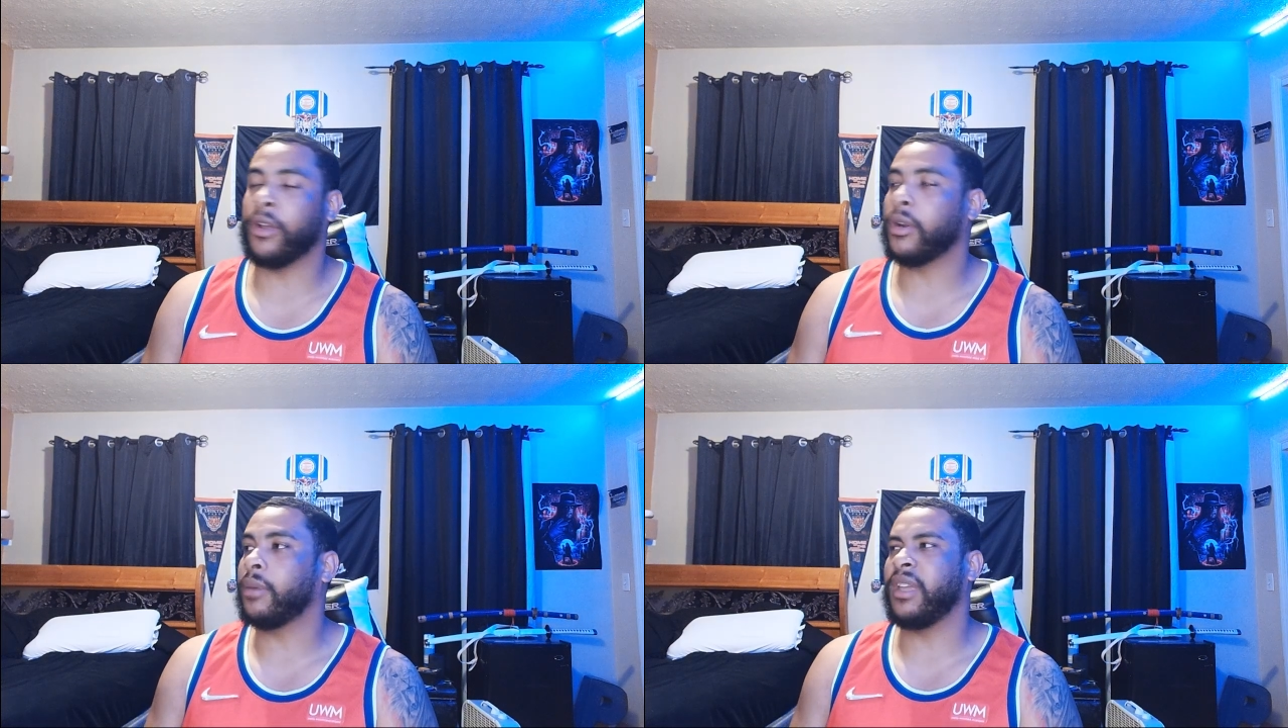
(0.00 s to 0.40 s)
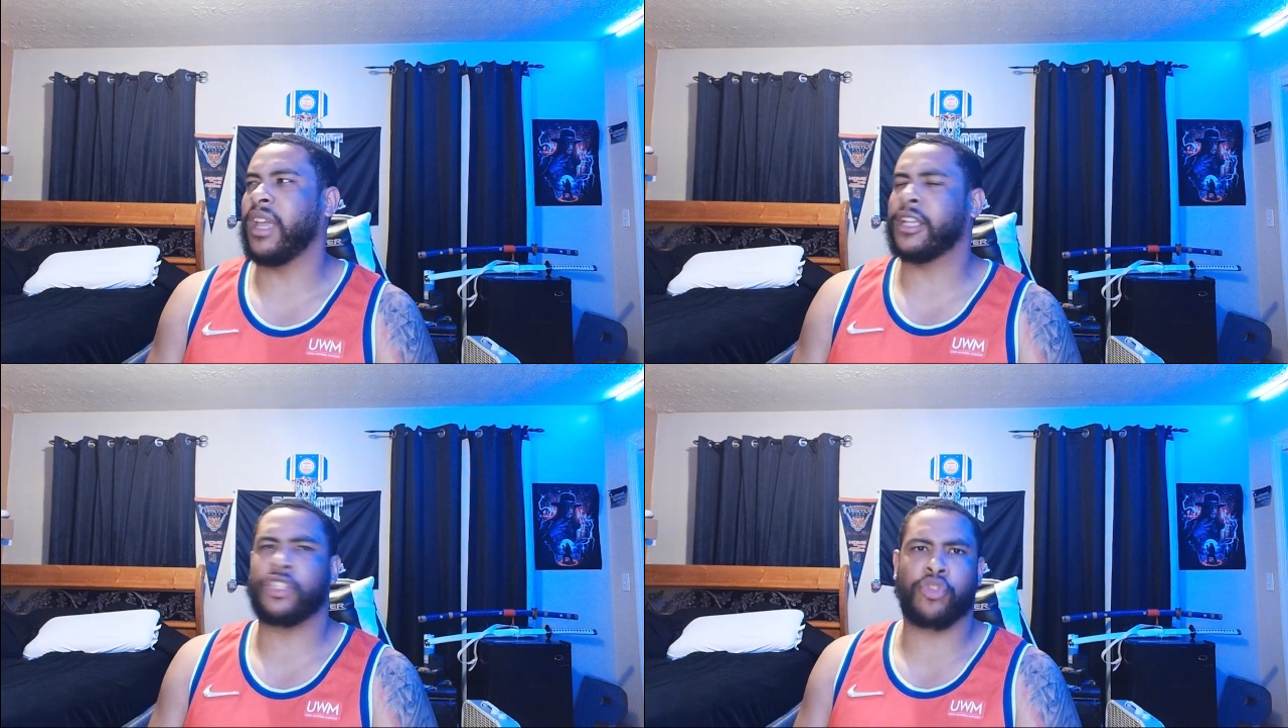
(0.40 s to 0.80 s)
They're going to be
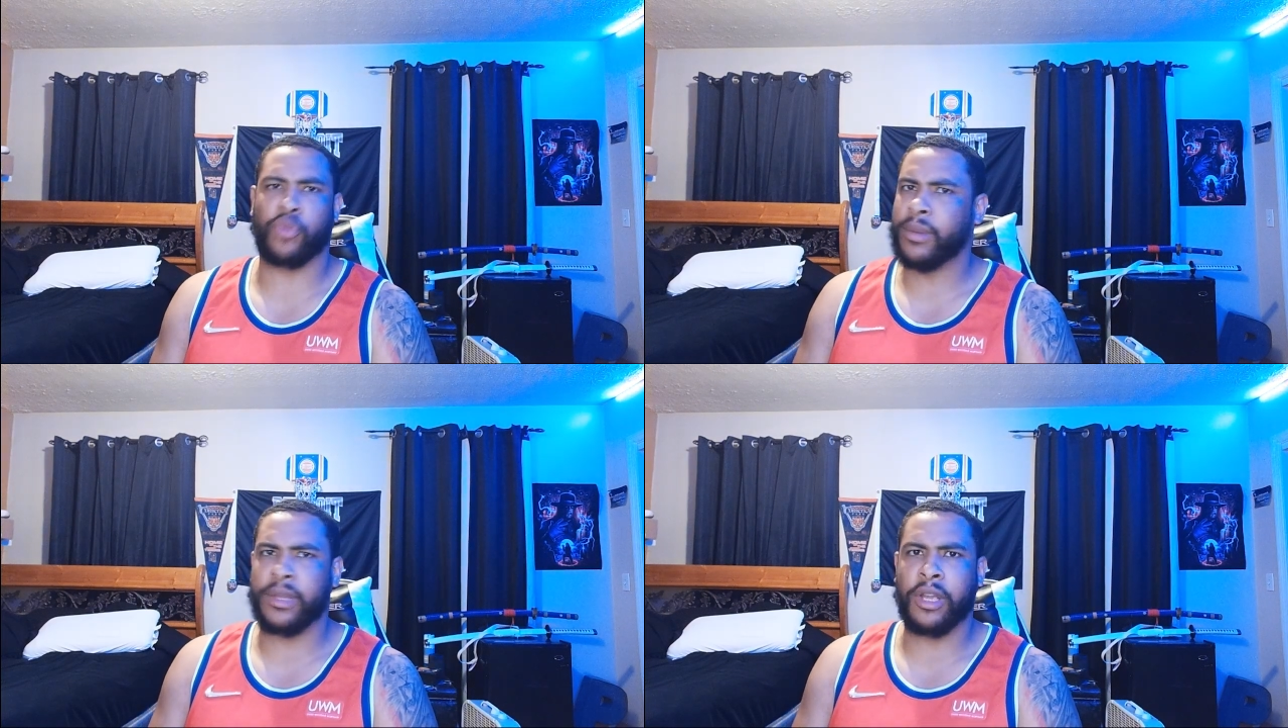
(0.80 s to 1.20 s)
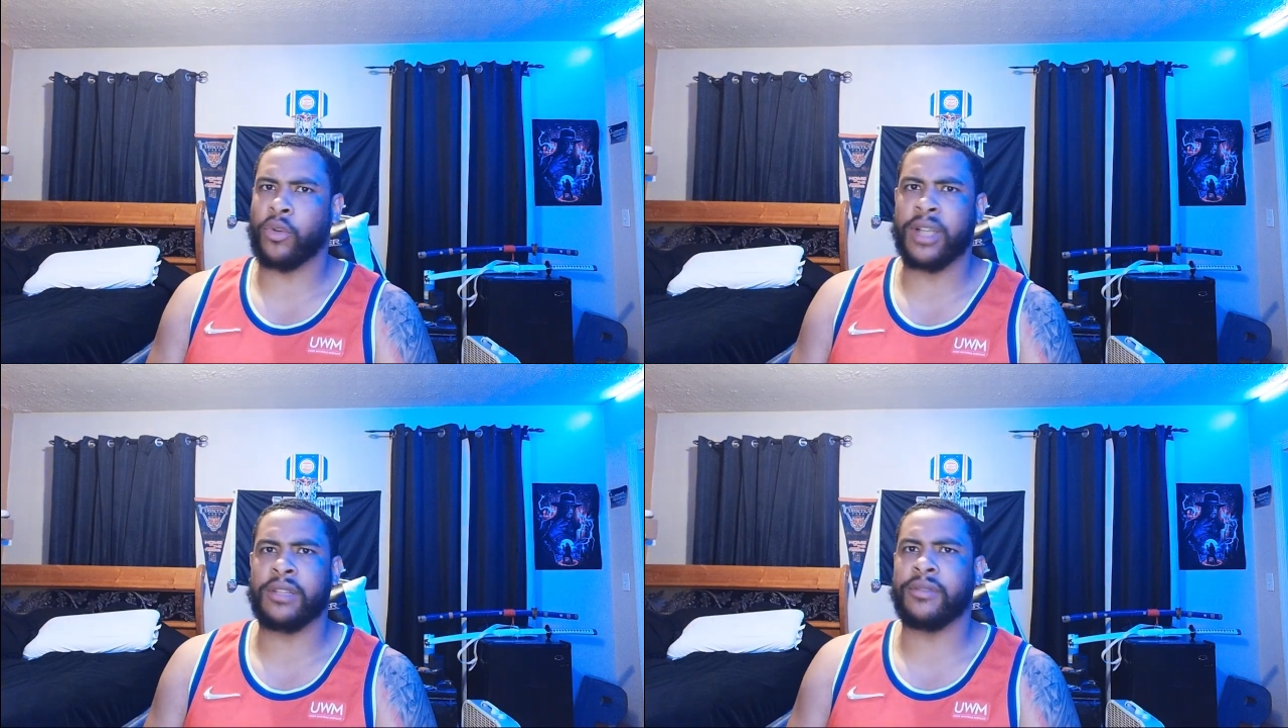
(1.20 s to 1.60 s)
extremely
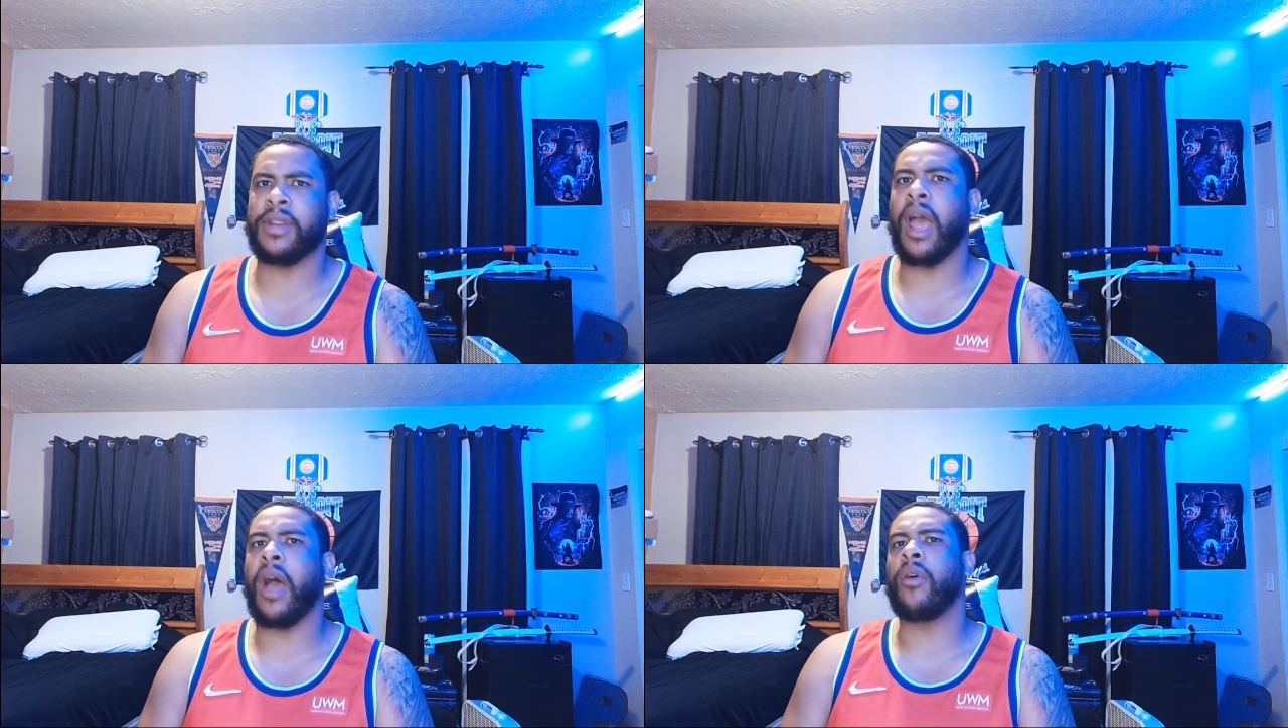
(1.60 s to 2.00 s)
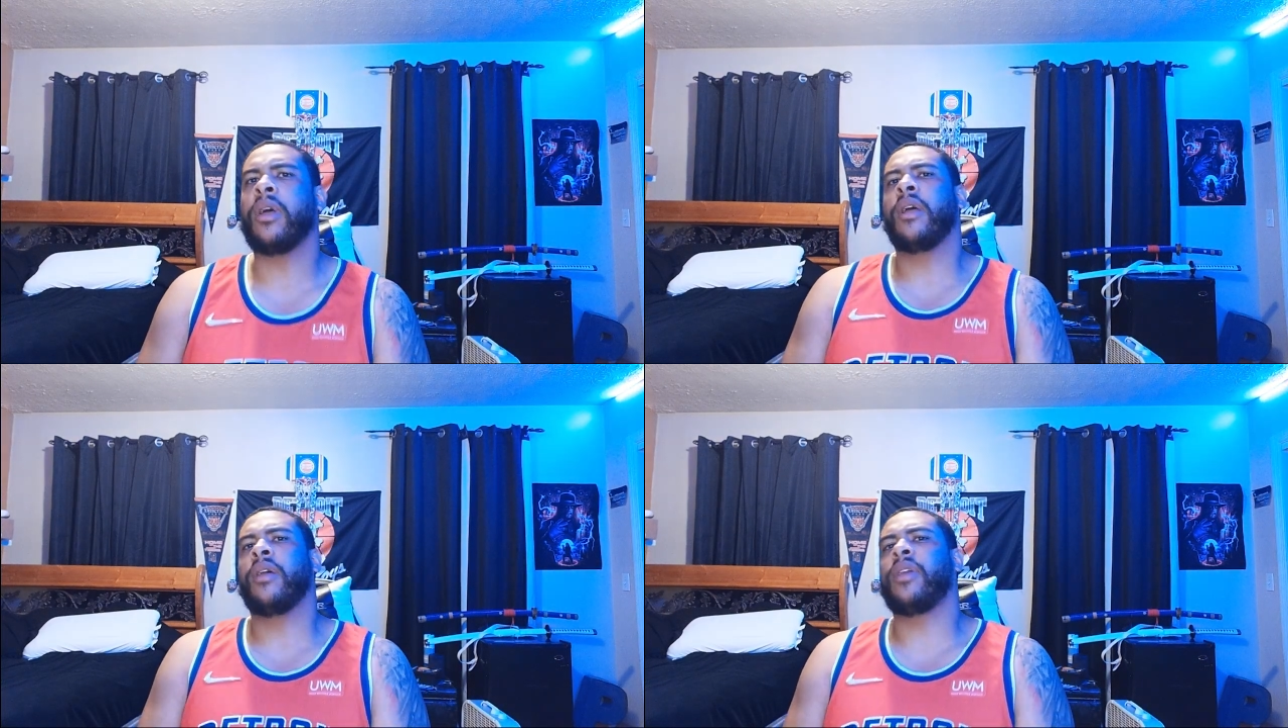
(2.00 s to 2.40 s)
aggressive now
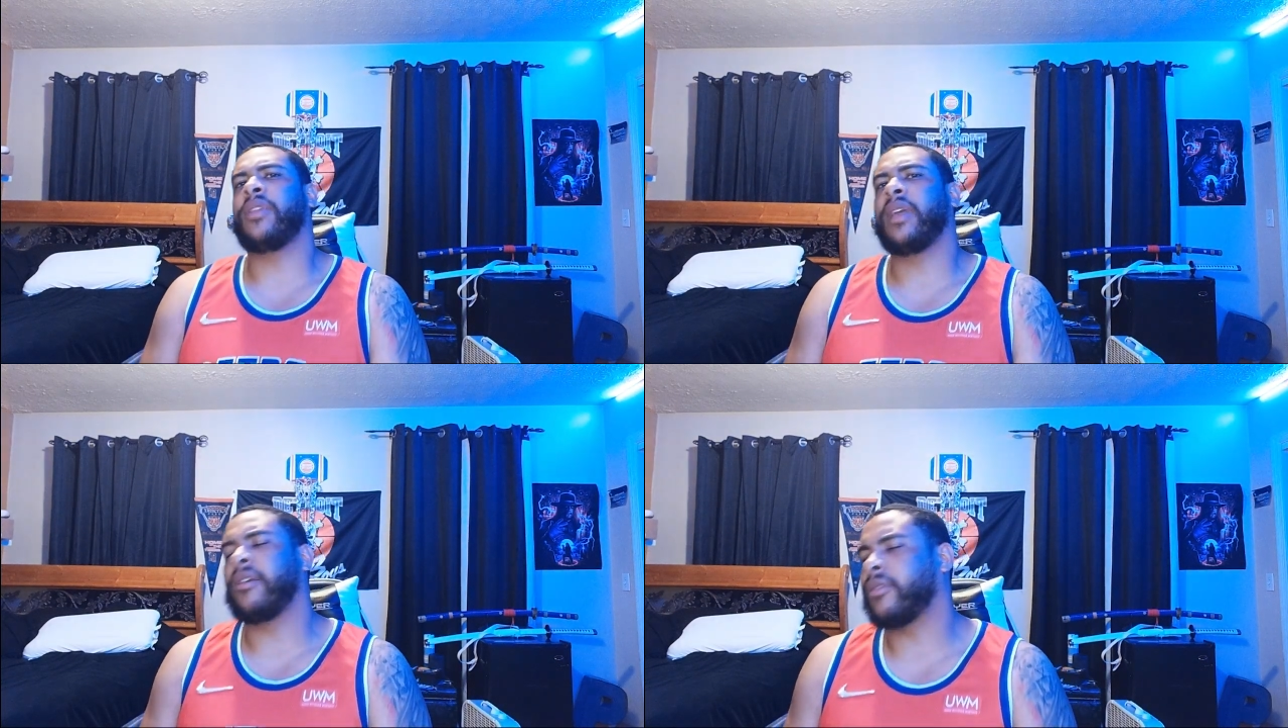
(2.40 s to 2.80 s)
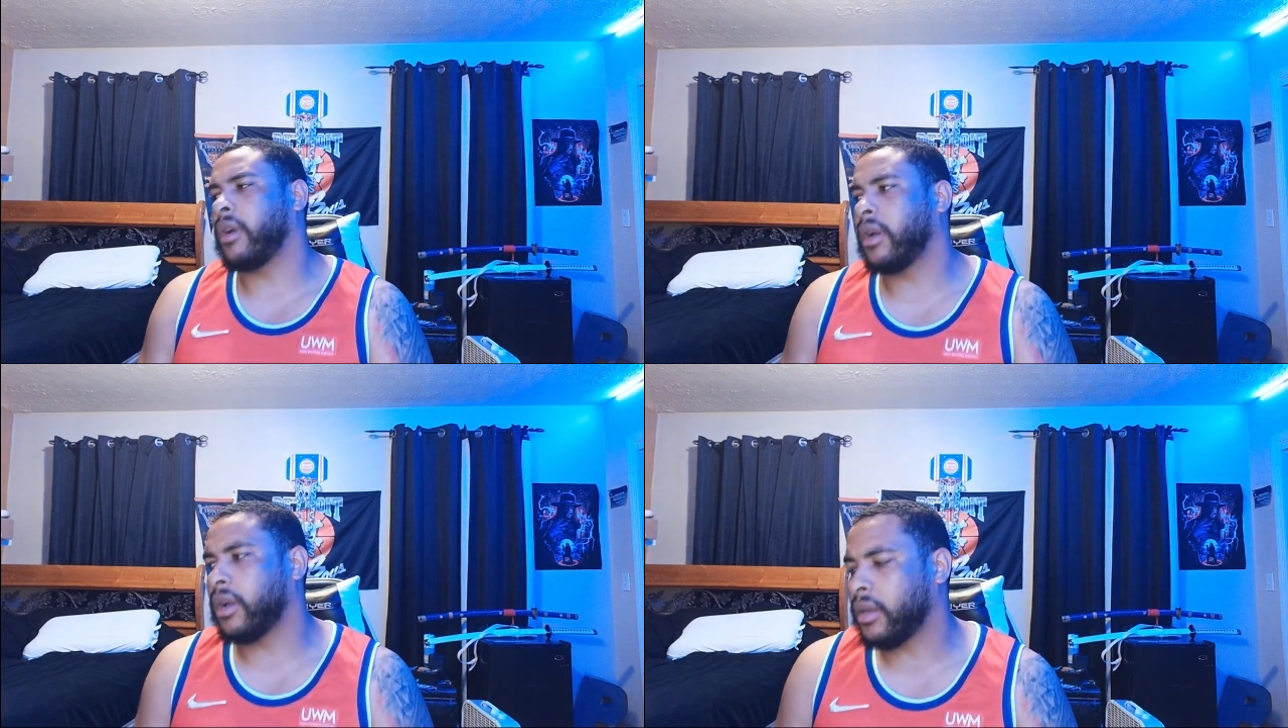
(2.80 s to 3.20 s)
that they have
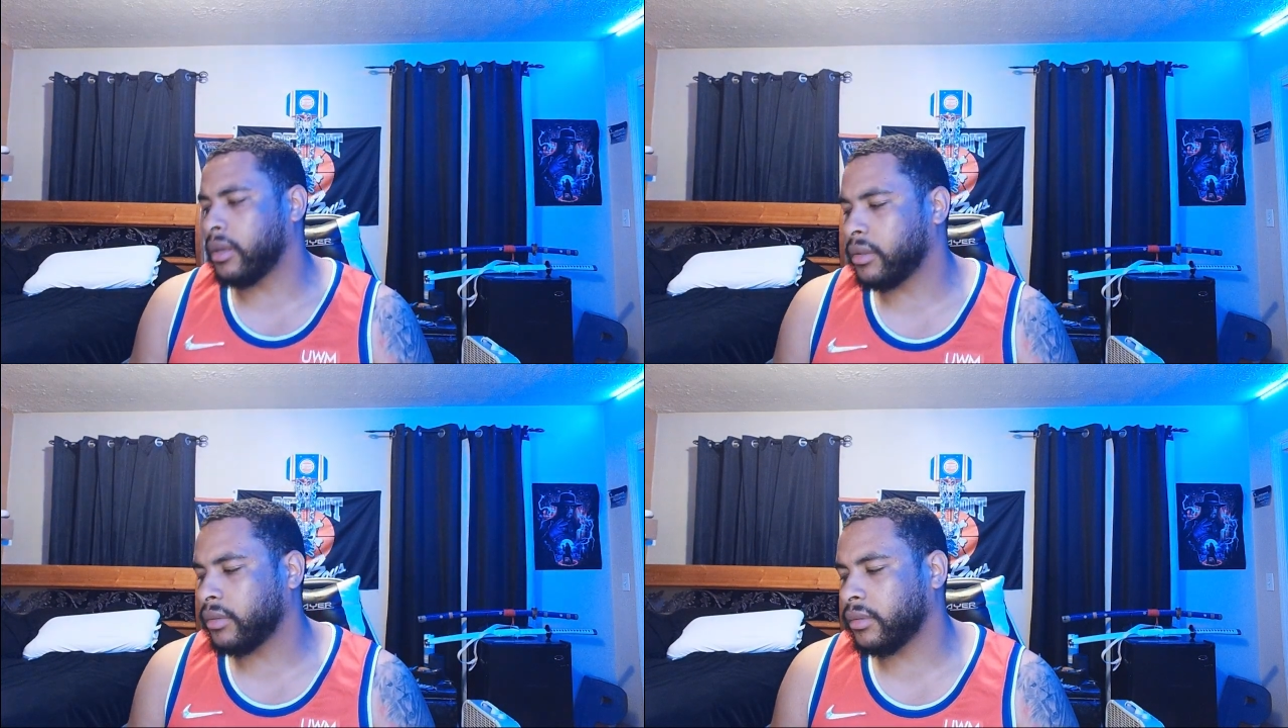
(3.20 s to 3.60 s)
uh,